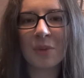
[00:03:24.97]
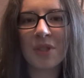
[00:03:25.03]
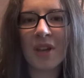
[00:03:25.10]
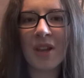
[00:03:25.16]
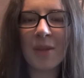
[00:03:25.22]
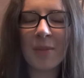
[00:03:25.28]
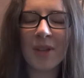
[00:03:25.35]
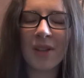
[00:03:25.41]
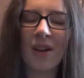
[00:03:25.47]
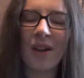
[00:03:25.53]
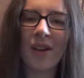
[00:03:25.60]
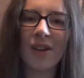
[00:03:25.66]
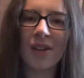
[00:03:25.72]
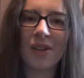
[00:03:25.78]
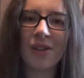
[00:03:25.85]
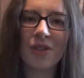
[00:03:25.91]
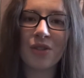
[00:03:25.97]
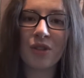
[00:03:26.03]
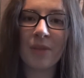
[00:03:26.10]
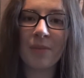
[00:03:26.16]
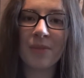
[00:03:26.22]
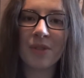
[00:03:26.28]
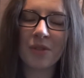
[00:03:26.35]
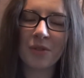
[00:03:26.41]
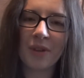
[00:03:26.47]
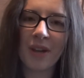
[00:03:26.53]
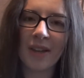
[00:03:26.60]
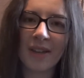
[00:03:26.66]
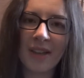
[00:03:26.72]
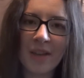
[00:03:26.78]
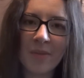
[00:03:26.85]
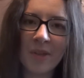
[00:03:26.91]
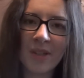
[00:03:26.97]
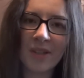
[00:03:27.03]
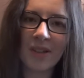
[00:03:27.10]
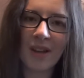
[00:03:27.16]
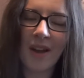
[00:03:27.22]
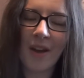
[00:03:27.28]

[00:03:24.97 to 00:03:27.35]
saw them a lot on our trip to Grand Cayman,